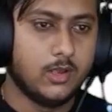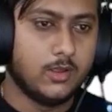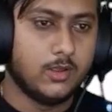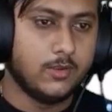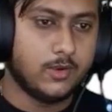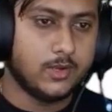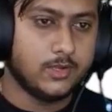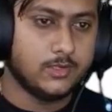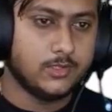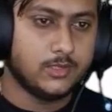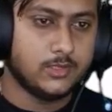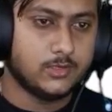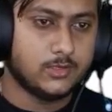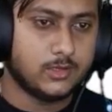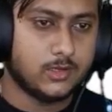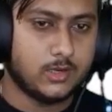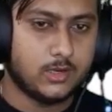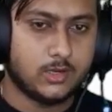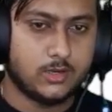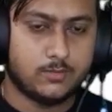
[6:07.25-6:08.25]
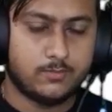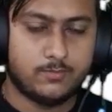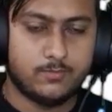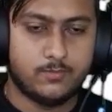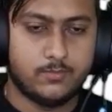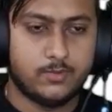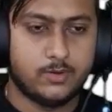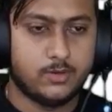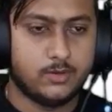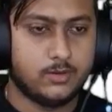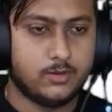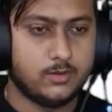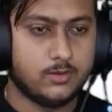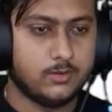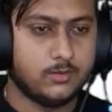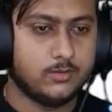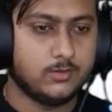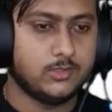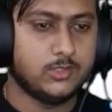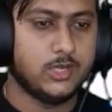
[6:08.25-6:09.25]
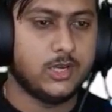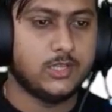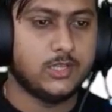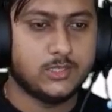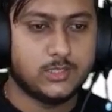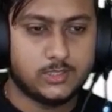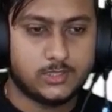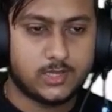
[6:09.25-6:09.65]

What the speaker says: You can just change its